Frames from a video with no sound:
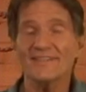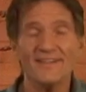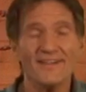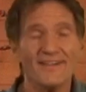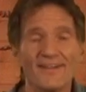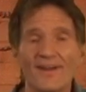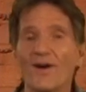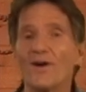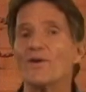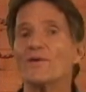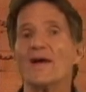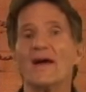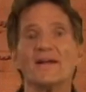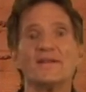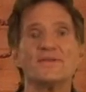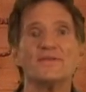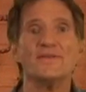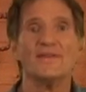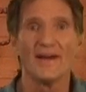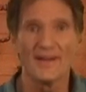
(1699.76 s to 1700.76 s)
No,
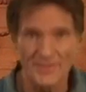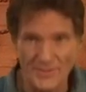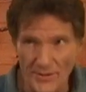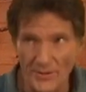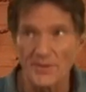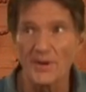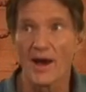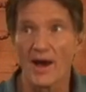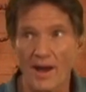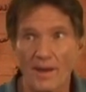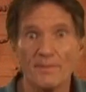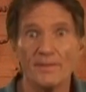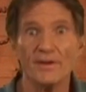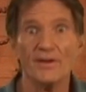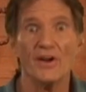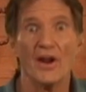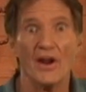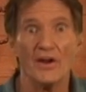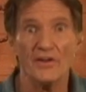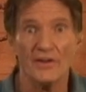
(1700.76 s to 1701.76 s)
that's a
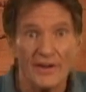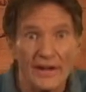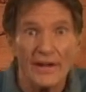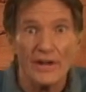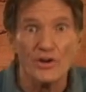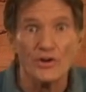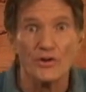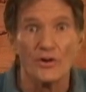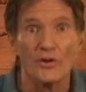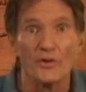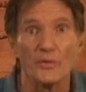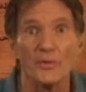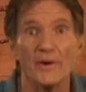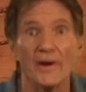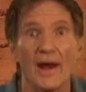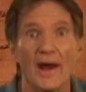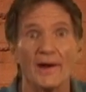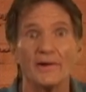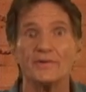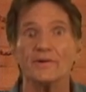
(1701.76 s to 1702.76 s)
common knee-jerk
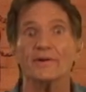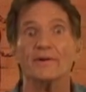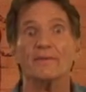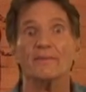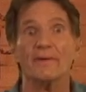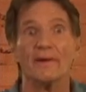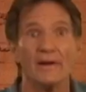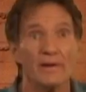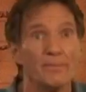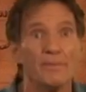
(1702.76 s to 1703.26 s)
reaction that many